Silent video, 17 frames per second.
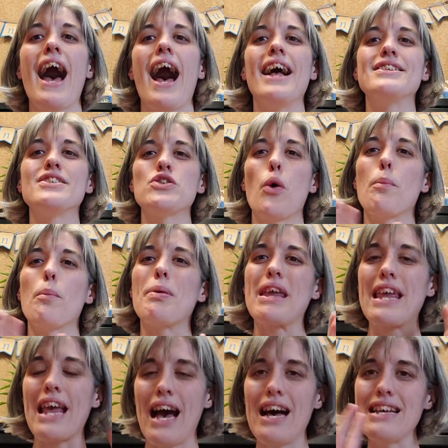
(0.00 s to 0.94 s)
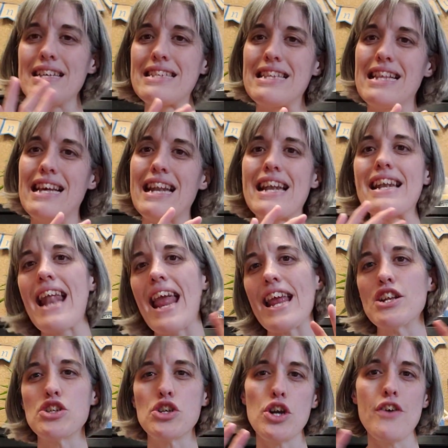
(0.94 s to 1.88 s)
And so because the
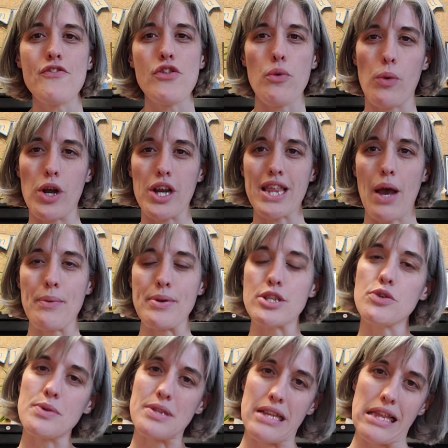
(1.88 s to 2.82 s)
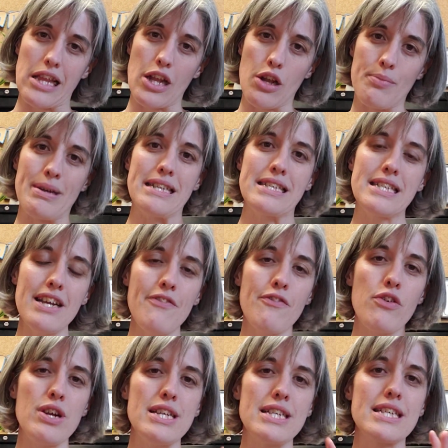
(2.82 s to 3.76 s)
nature of the work that we do is a little bit
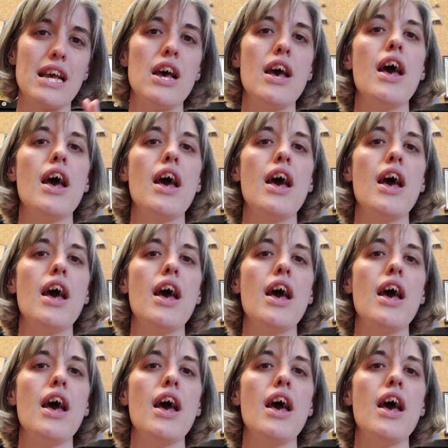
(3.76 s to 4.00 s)
different,